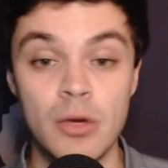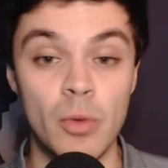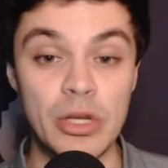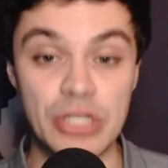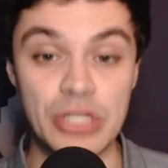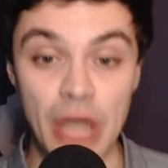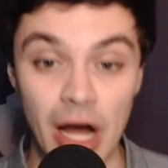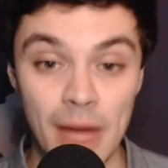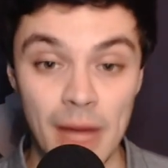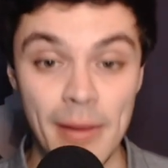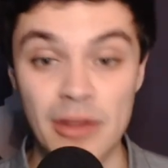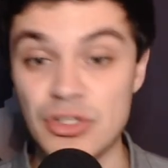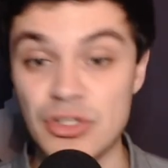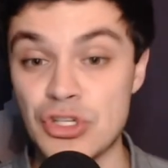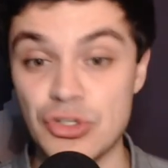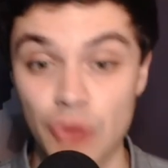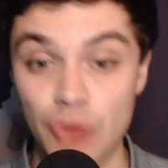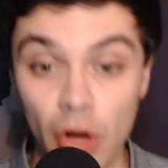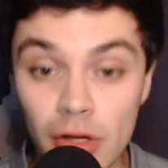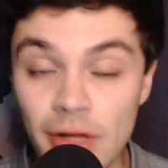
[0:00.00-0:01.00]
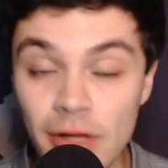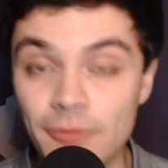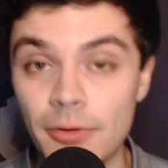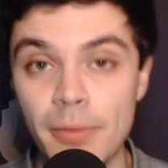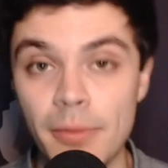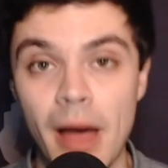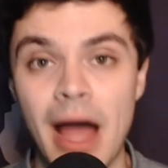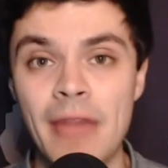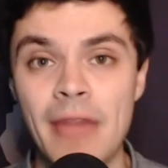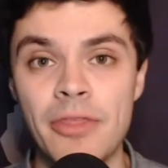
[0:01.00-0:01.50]
we talk about struggling from
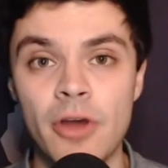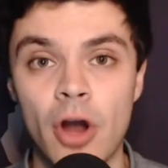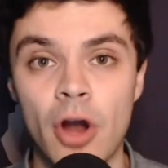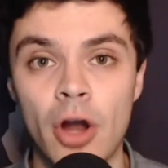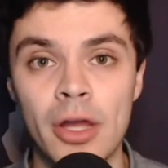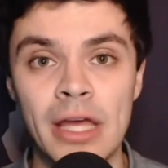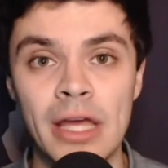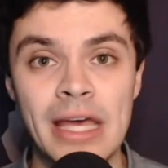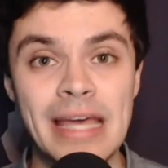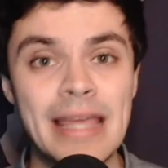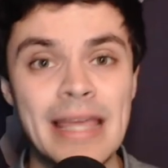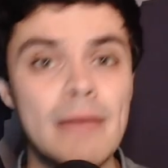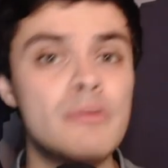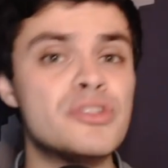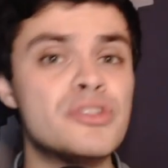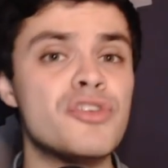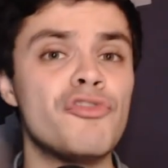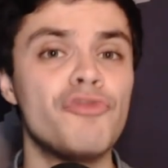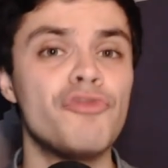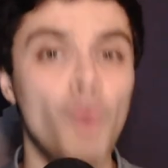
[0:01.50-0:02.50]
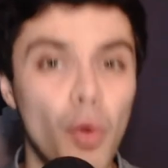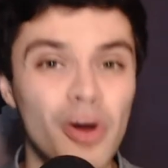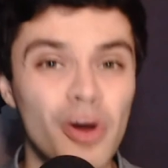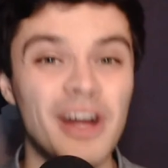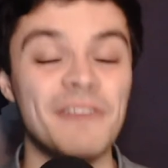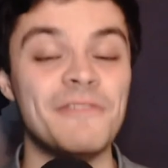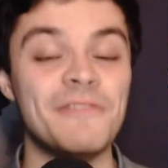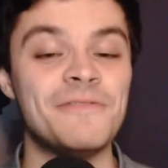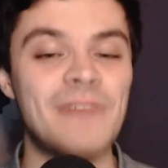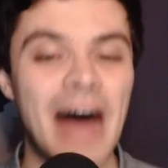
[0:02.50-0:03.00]
behind the arc, he was 4
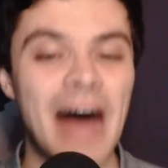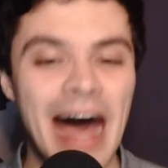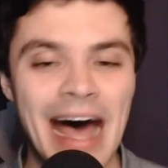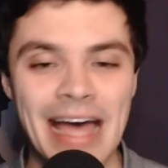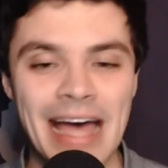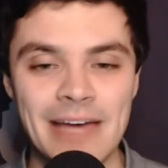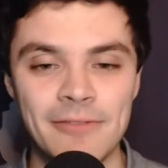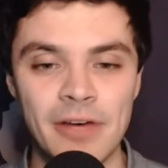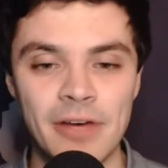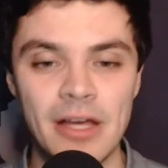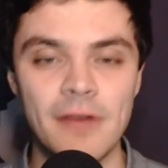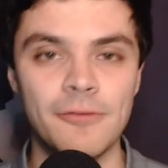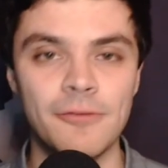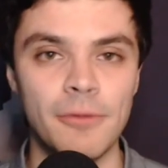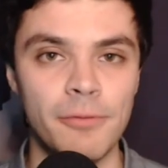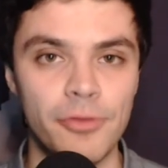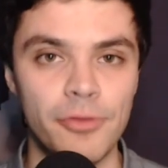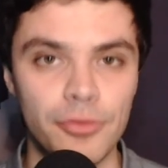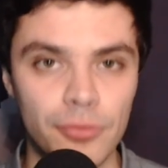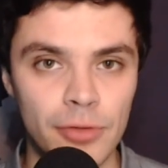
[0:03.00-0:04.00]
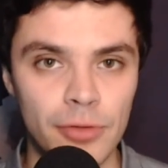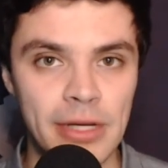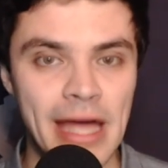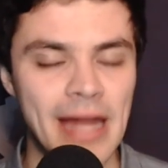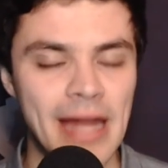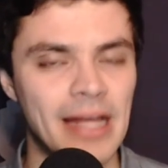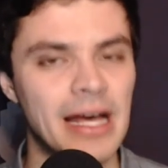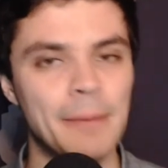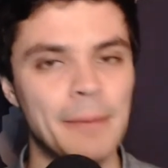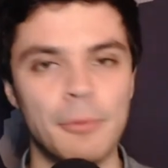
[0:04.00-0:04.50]
of 5 from three,
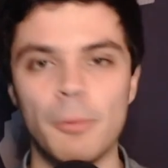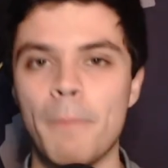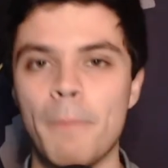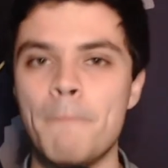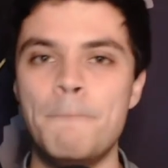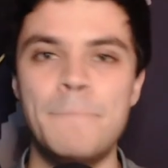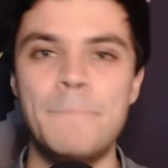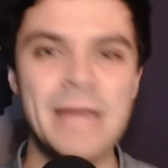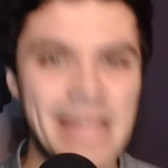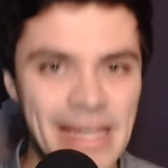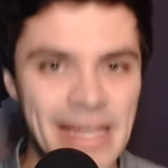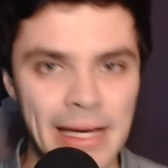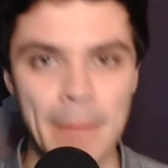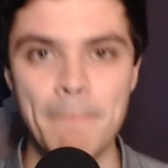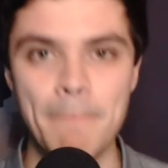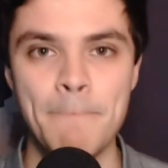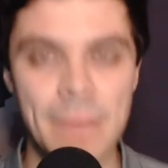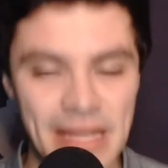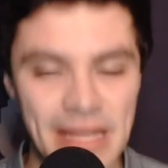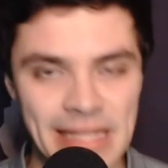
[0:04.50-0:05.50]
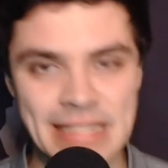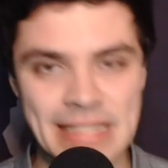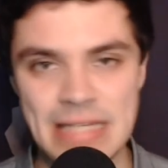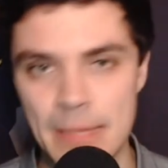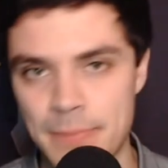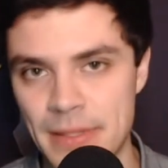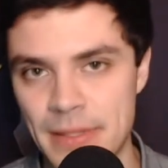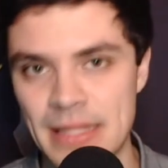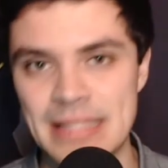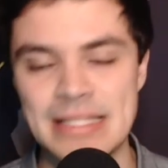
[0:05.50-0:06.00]
had a couple big, big
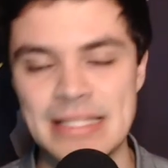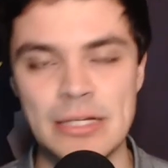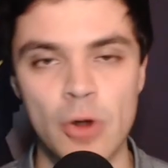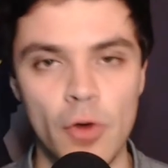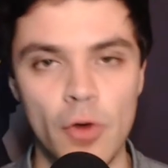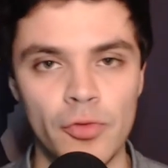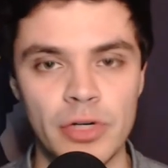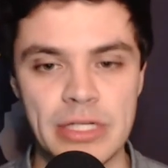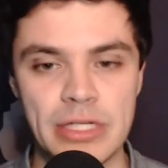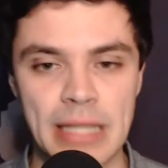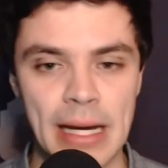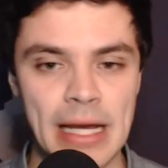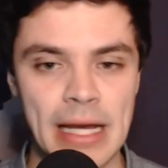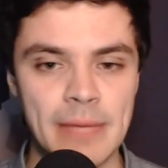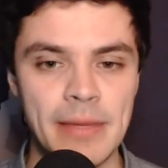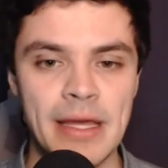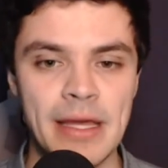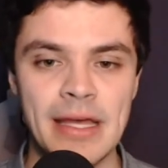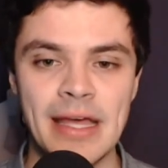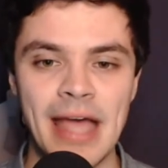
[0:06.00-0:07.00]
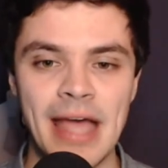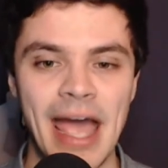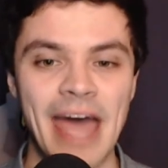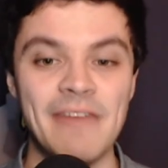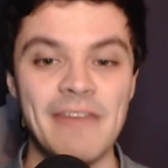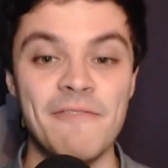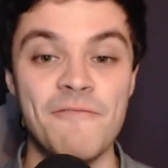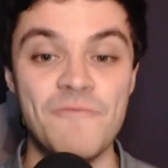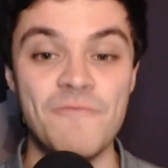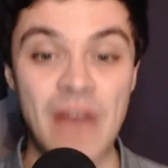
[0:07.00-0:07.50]
tip-ins in overtime,
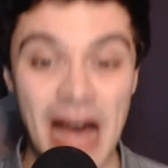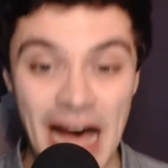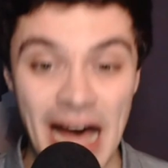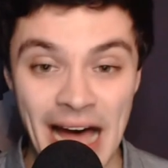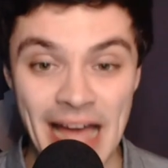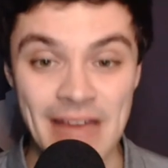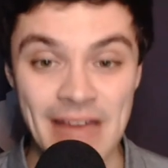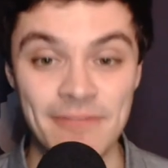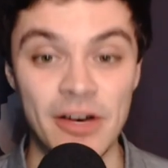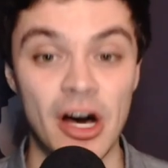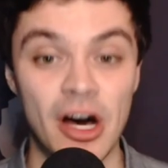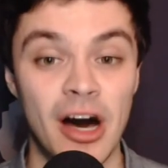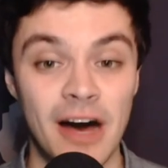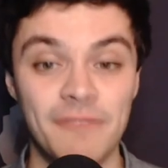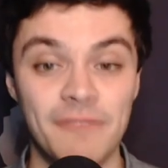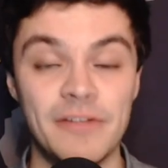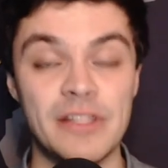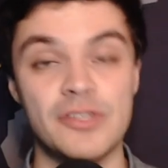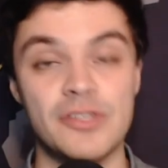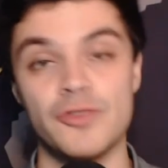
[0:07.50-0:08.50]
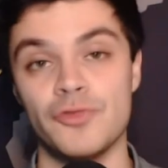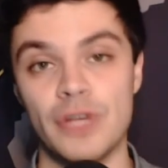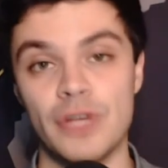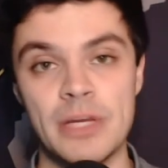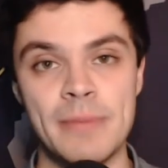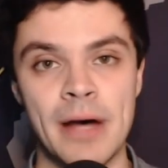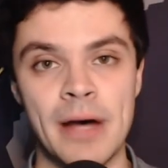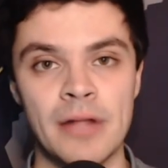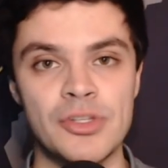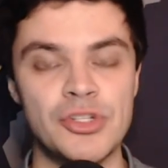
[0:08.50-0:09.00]
had 5 offensive
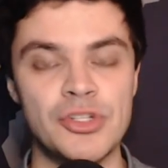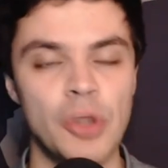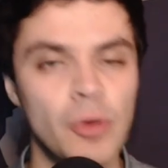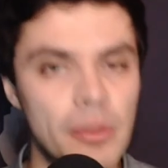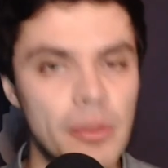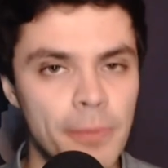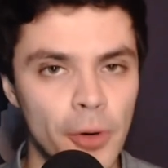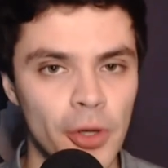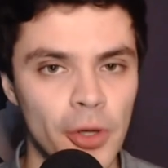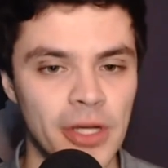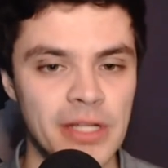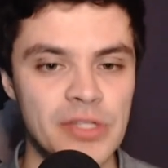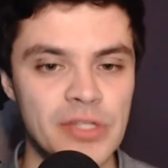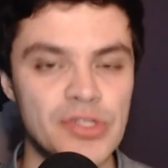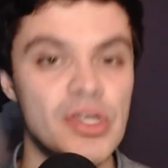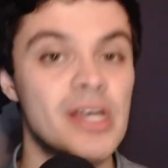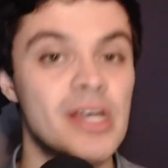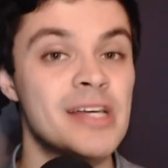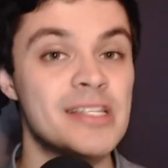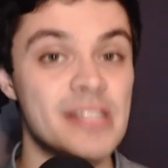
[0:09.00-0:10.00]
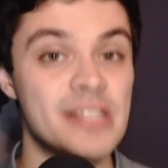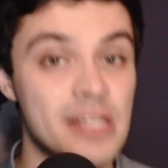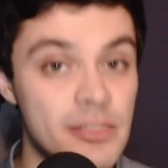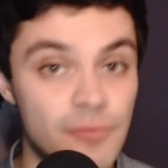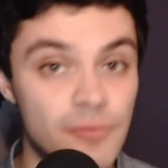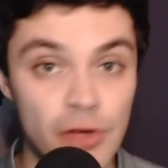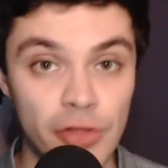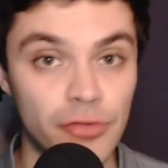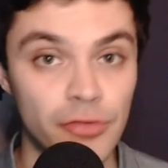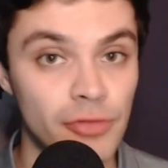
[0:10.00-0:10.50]
rebounds. Tony Perkins,
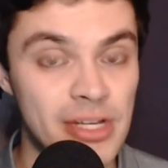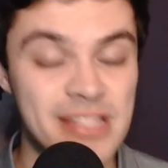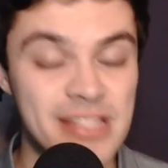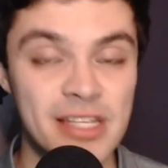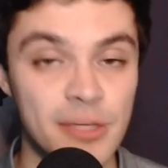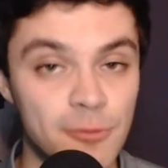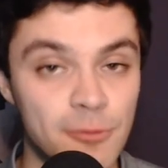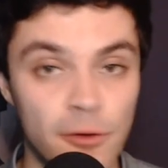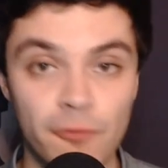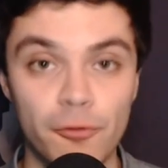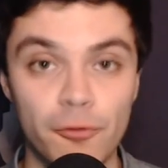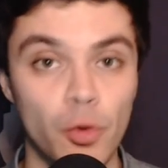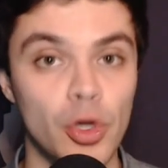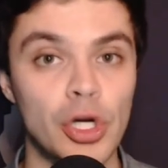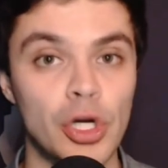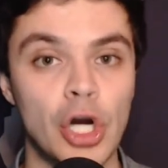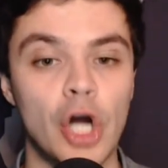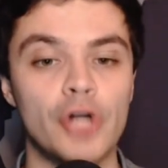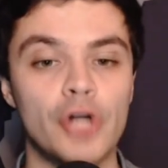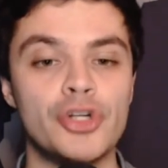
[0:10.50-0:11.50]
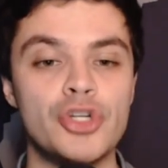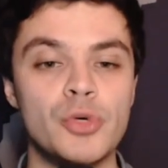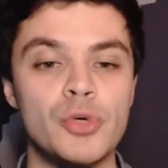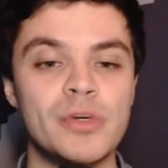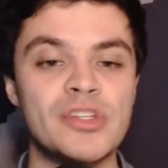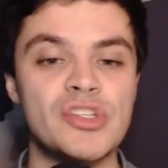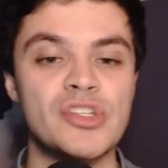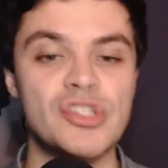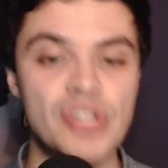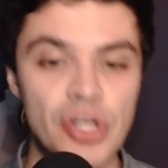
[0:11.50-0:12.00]
6'3", 6'4" guard,
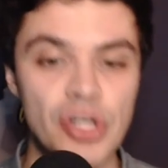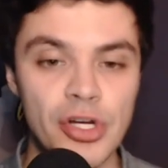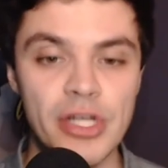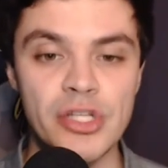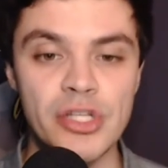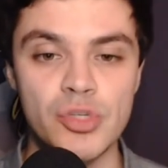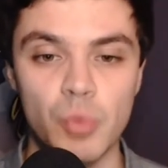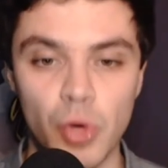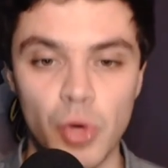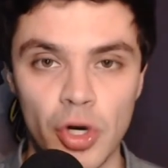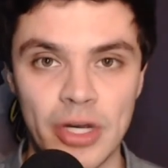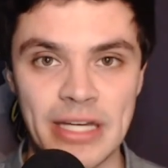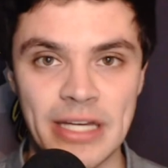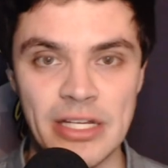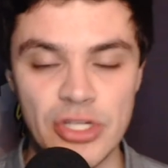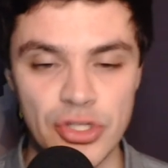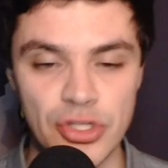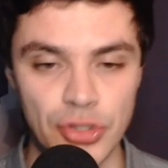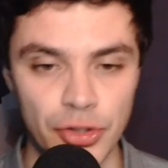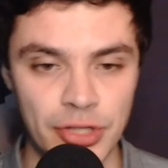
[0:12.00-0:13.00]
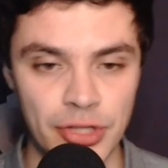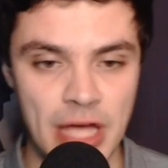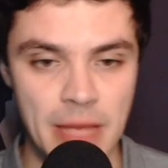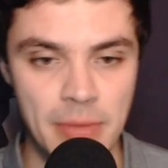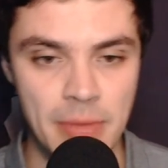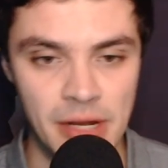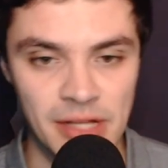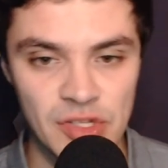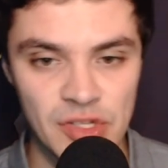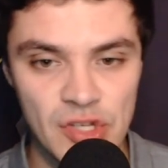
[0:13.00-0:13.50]
doing serious work in his 38
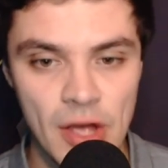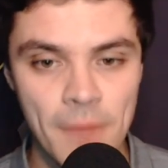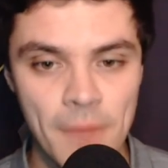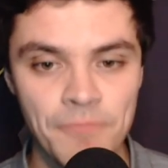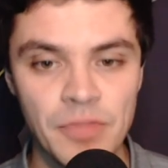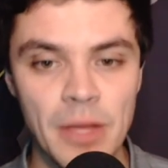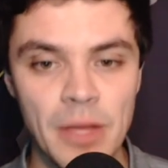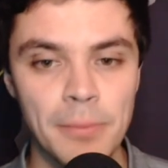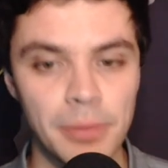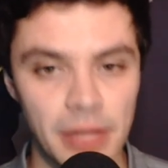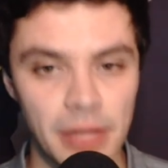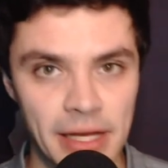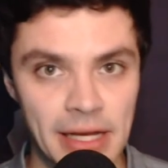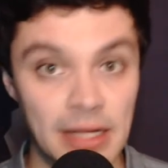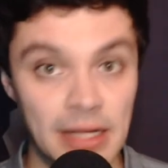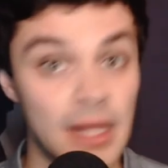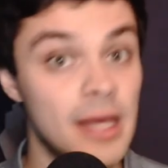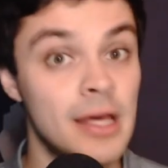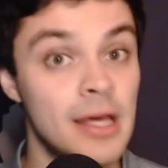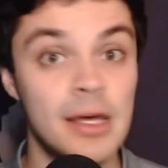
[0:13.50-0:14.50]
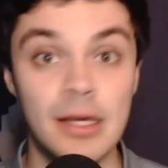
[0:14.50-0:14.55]
minutes played.